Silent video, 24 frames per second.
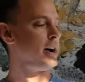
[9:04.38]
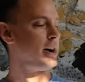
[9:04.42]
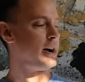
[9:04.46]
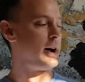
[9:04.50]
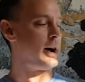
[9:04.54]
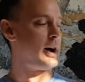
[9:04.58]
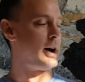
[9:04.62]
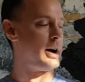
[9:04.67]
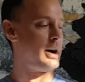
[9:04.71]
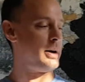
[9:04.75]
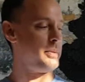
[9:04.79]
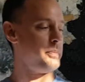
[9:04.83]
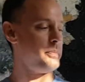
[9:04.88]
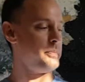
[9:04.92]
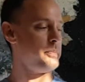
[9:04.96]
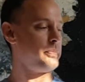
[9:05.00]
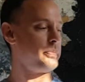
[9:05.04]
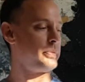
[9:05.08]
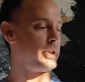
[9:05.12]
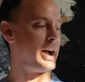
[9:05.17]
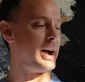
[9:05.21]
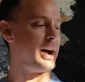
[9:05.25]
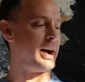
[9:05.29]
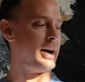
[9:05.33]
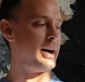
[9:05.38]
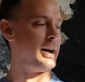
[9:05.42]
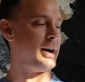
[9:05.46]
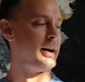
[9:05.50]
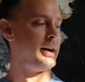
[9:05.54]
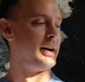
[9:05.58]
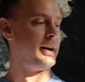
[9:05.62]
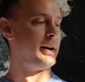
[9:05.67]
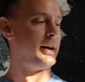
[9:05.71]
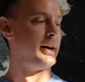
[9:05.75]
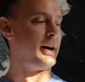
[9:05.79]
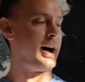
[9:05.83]

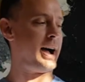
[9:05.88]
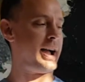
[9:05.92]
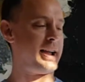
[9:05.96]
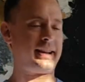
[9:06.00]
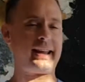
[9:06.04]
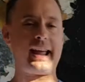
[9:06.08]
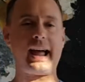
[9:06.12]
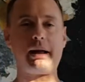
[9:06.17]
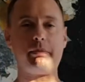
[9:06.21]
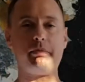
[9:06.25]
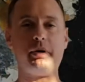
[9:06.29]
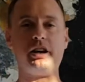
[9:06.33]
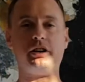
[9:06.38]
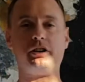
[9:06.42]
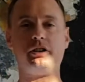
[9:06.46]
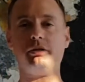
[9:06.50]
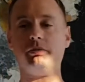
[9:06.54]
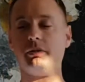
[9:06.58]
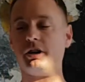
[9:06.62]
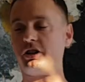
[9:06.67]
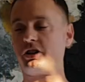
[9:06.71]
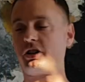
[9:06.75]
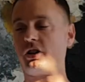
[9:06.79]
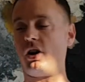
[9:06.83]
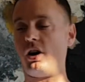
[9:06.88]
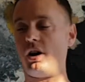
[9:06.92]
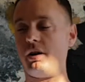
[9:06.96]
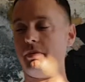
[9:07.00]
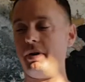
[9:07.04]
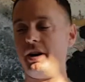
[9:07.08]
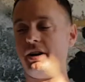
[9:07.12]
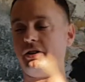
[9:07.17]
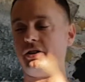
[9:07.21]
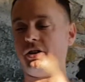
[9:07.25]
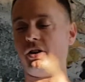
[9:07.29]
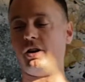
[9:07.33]
I can't make too much
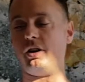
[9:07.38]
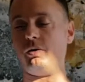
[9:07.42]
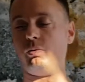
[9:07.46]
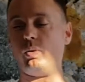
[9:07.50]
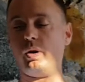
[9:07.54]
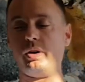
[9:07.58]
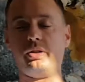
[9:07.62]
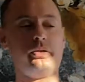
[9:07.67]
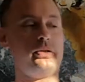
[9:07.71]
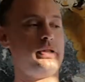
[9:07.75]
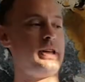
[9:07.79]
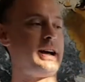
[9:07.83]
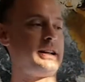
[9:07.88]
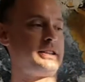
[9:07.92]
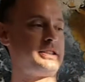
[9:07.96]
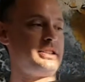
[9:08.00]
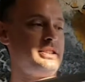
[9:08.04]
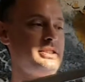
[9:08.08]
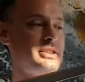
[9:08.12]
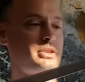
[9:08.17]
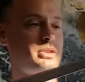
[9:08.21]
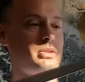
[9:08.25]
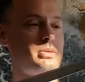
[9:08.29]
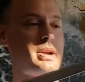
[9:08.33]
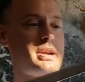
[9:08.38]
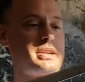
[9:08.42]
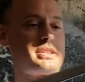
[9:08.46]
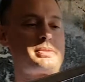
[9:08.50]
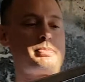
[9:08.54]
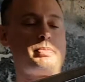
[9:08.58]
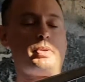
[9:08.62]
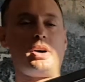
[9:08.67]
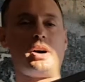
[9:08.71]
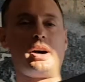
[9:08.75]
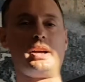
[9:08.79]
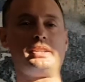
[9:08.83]
comment on whether that's in the correct
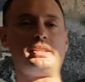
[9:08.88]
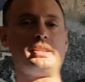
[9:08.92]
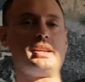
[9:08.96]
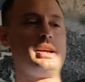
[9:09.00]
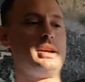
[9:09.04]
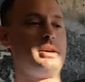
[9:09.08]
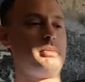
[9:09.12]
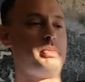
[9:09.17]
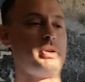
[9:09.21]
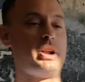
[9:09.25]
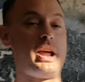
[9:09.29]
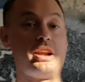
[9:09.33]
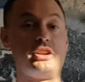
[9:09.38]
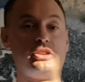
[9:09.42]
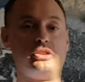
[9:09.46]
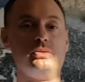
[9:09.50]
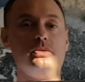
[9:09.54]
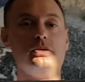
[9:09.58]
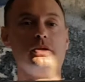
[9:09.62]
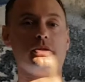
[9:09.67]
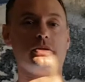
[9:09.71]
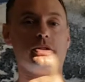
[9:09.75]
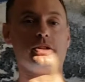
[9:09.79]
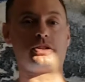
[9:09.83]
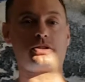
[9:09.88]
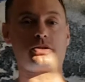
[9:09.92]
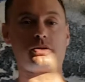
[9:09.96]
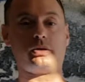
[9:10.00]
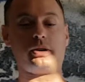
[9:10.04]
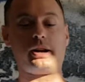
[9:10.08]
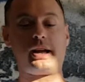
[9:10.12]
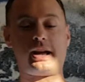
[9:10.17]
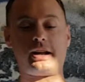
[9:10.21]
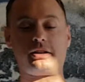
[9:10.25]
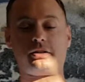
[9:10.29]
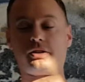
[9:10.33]
spot, but I do know the
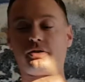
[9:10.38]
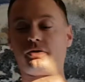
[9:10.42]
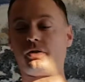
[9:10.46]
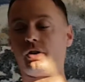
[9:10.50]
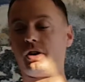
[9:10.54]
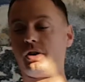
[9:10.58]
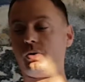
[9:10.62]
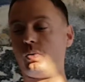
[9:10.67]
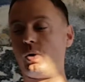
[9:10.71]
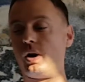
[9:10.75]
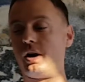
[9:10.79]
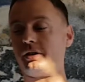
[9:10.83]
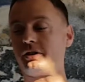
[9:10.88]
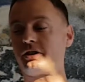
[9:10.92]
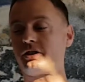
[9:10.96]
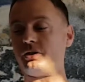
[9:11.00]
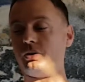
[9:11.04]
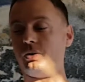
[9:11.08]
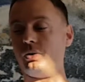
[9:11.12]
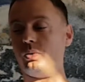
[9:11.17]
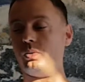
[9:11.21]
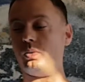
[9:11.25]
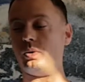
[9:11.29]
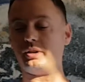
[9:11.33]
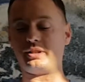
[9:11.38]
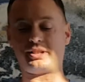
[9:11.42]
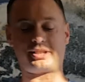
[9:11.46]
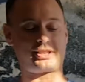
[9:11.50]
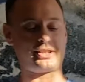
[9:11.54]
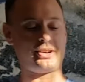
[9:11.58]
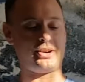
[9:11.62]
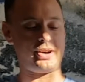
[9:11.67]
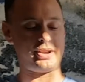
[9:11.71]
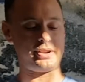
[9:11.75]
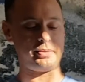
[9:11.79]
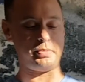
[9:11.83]
sword handles very well, so it was
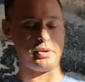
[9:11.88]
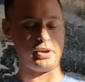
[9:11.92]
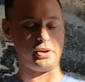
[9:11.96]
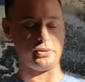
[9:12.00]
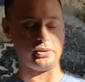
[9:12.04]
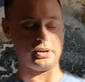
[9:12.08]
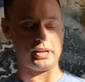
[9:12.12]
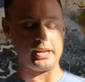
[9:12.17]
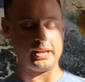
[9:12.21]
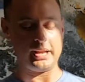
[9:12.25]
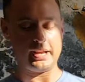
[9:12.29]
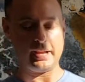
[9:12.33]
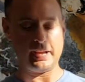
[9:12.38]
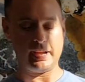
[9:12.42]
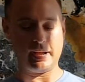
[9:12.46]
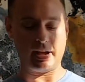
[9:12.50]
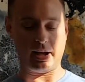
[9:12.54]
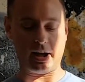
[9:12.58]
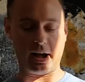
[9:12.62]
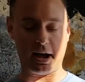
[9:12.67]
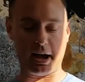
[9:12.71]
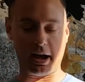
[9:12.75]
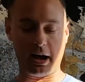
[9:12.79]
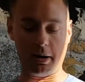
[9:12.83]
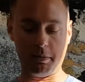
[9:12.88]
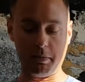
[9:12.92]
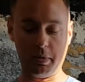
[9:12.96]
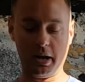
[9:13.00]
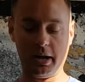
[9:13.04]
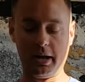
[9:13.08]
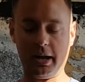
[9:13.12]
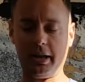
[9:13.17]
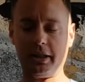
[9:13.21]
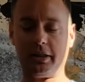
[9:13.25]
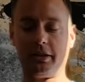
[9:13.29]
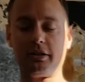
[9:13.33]
thought about.
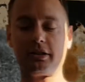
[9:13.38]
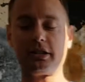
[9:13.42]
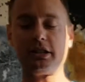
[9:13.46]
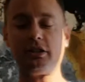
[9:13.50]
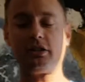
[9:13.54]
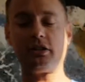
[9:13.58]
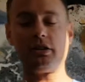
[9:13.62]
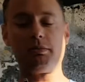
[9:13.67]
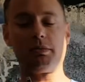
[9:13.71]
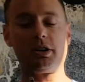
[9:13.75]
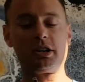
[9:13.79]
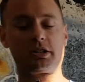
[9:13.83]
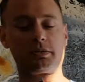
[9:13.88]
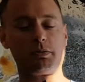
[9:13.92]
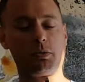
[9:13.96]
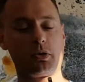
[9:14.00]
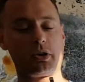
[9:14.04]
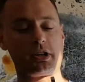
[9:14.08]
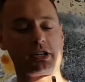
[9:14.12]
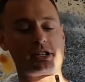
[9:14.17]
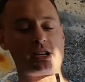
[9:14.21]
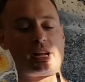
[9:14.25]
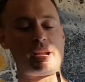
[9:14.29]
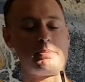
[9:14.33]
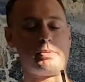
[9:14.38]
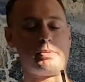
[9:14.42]
There isn't too much more to say